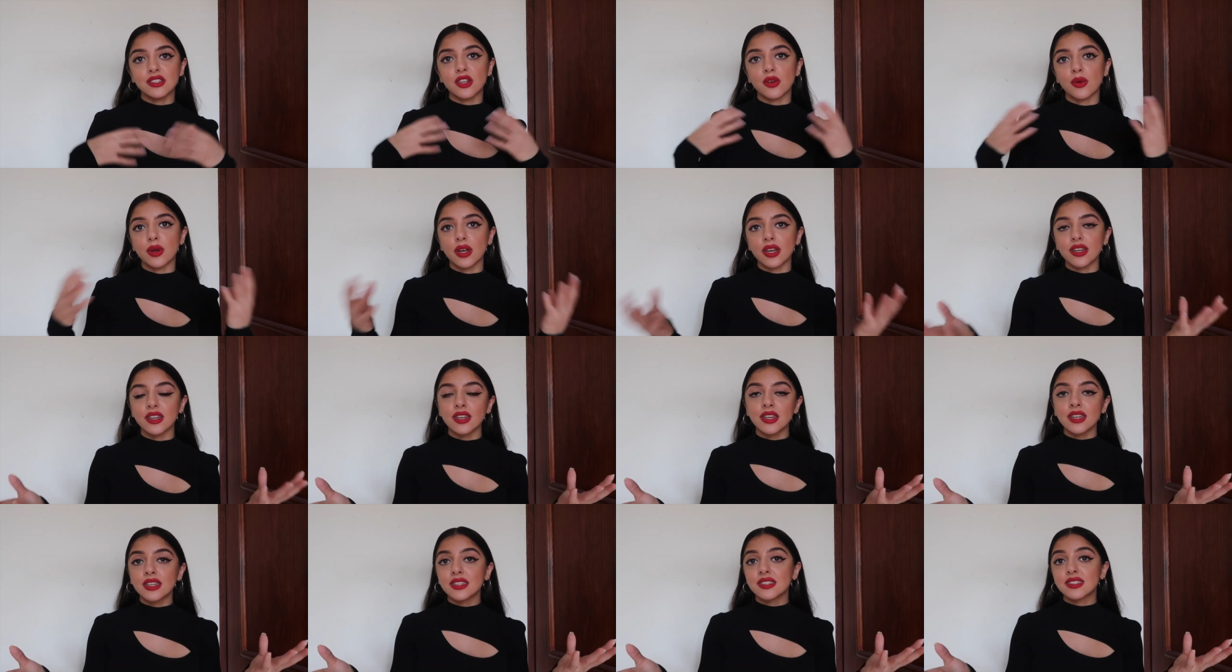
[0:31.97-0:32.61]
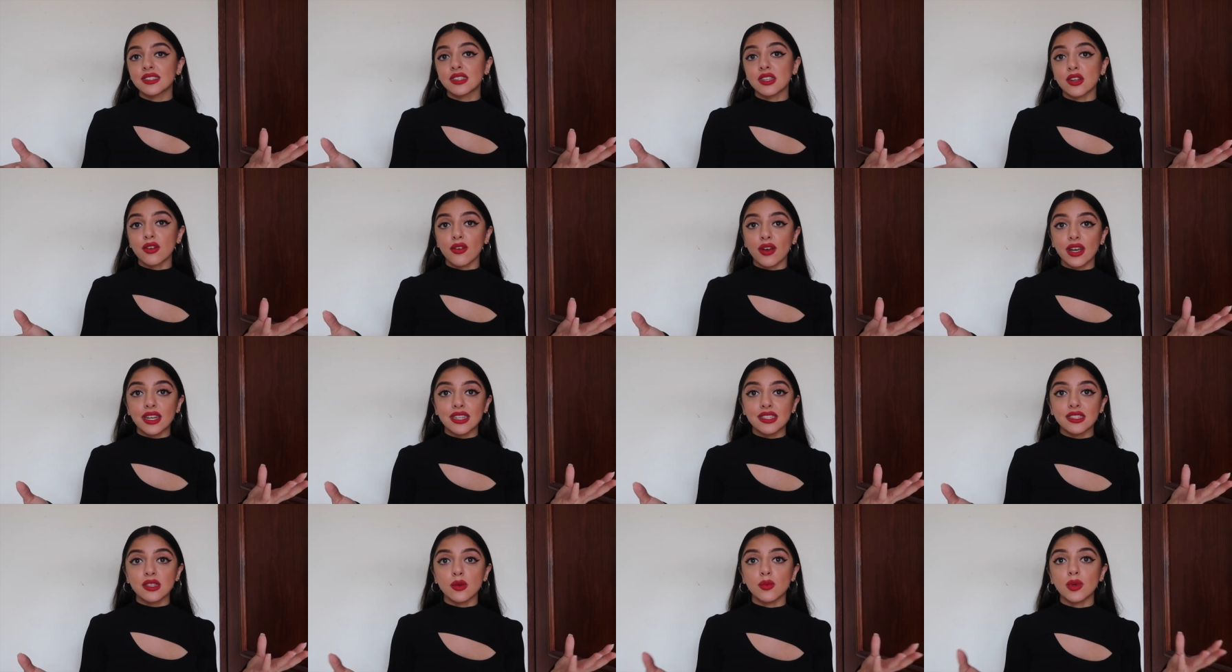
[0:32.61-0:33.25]
So it's the
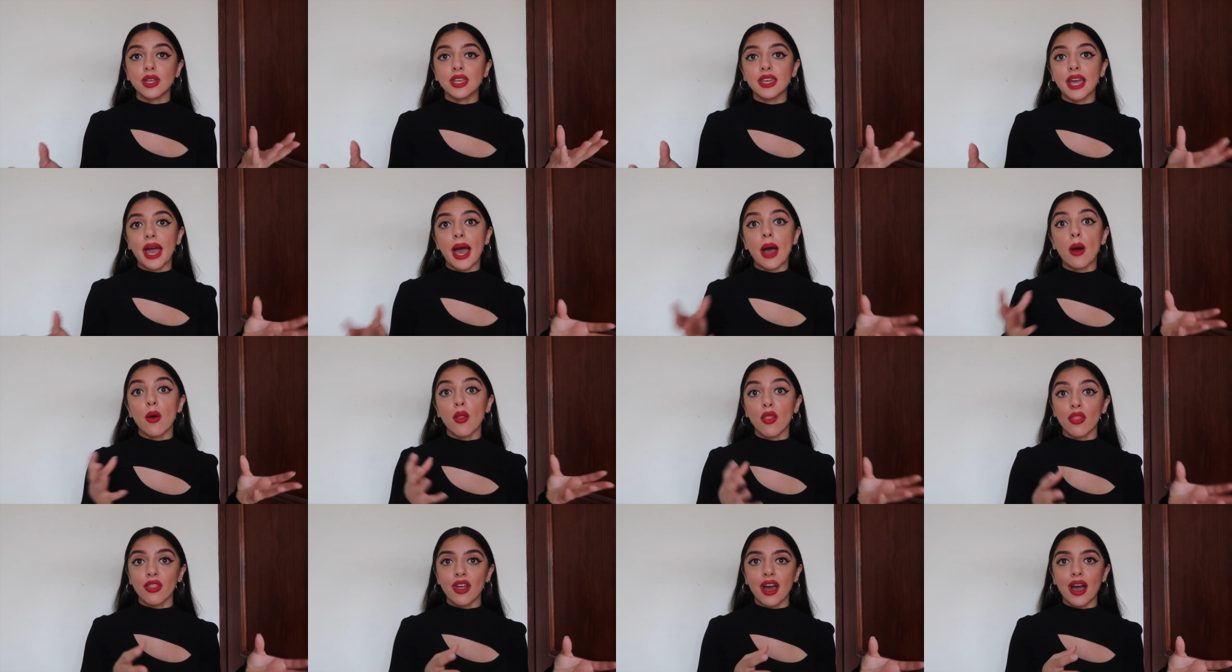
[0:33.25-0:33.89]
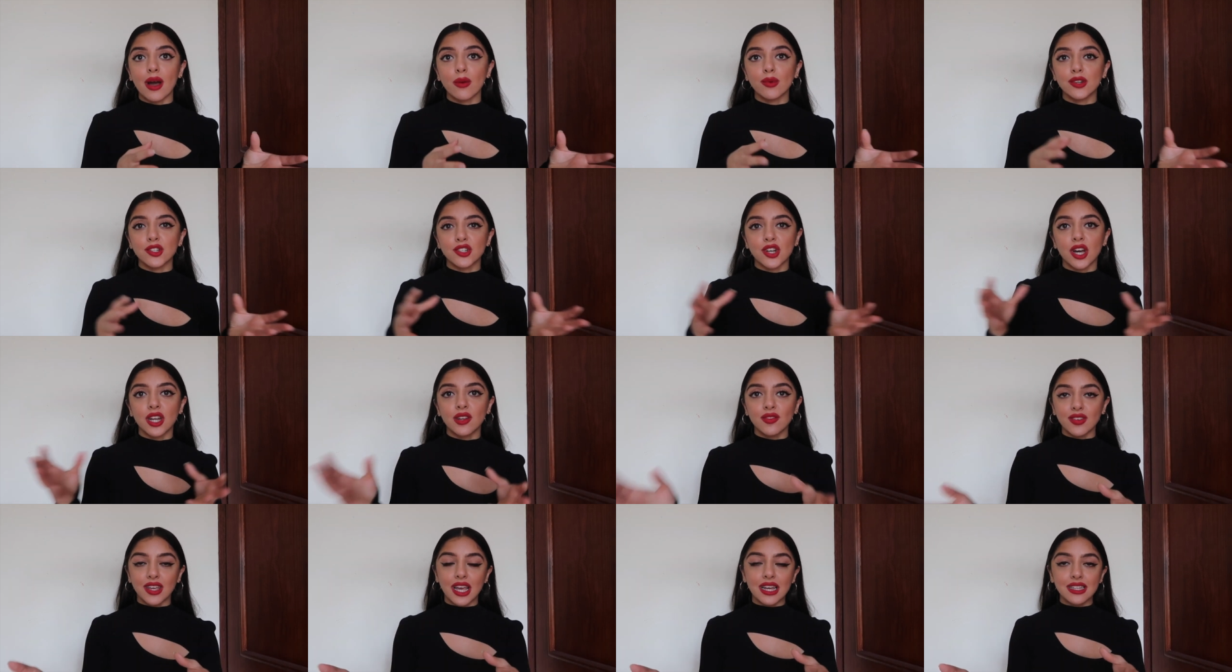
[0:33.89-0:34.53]
grades that we get on that which
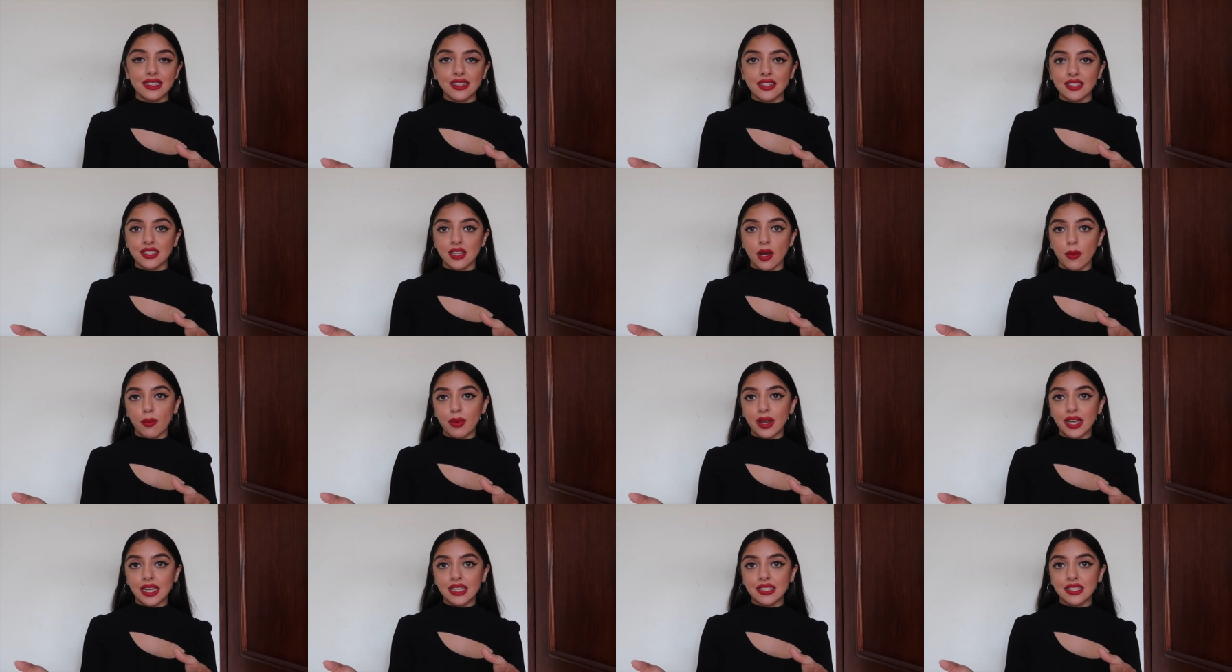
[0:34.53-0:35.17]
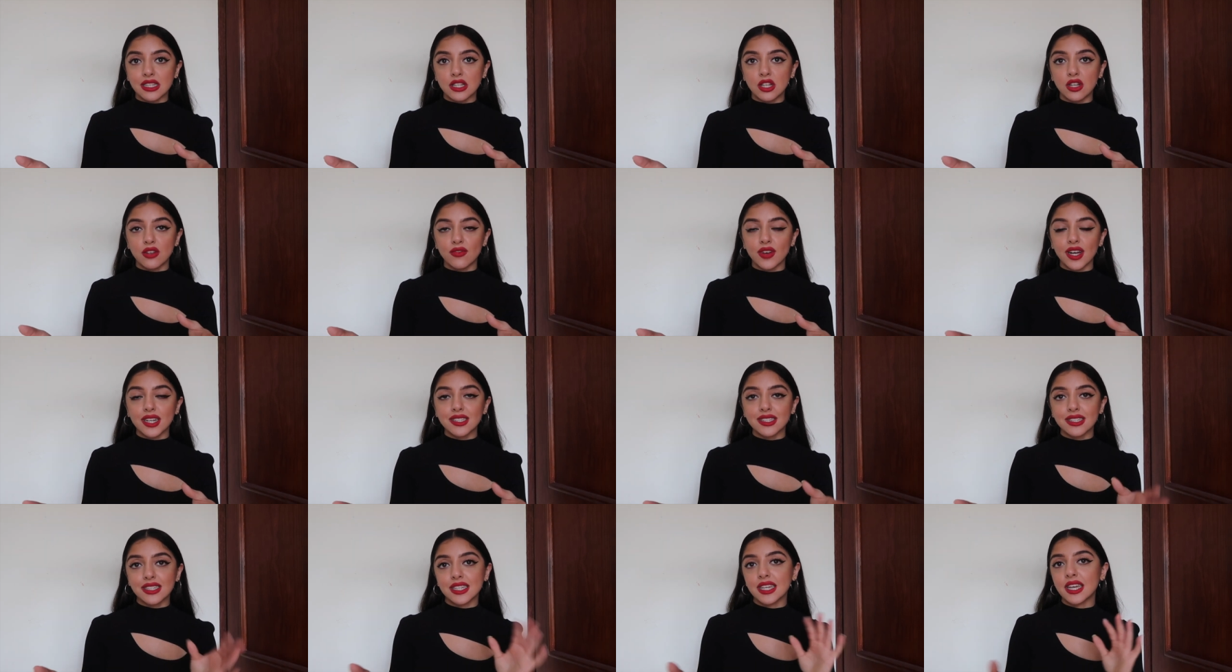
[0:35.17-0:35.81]
kind of gets us our place in
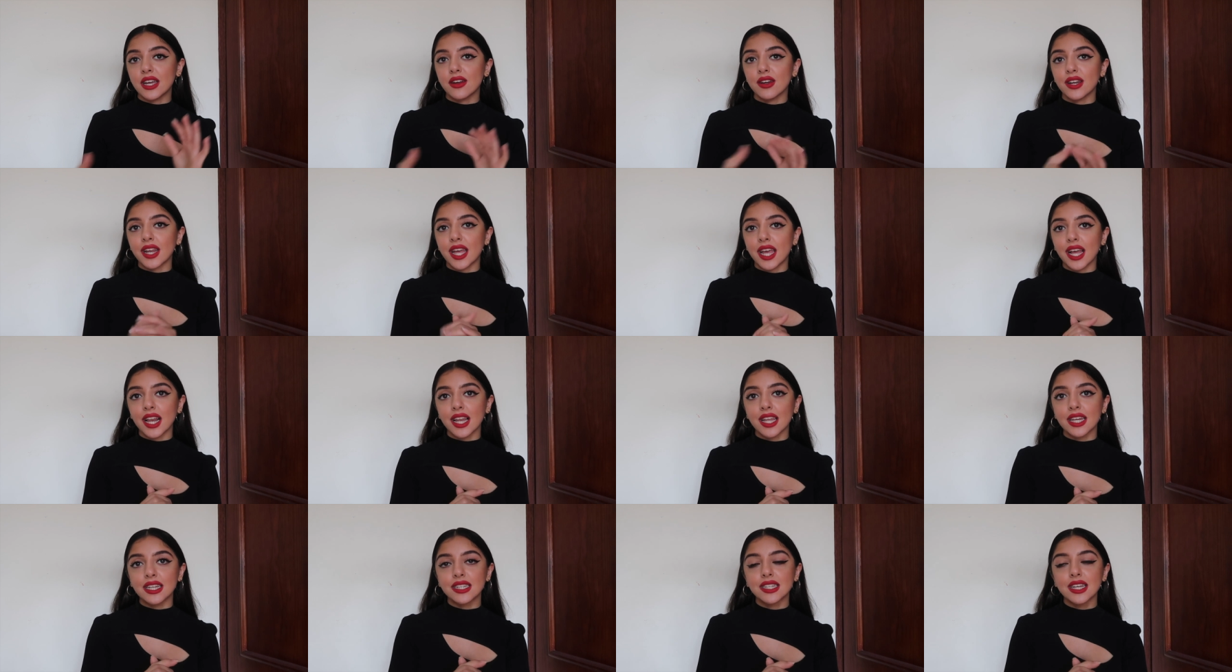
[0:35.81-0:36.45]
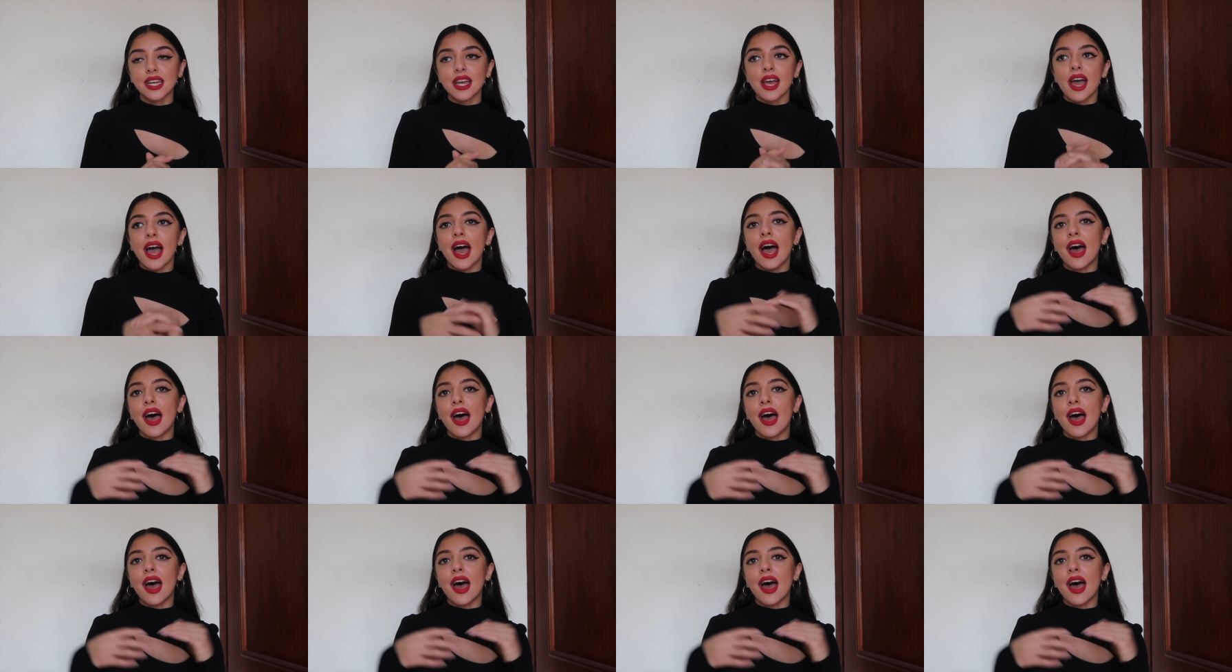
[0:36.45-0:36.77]
university here in England.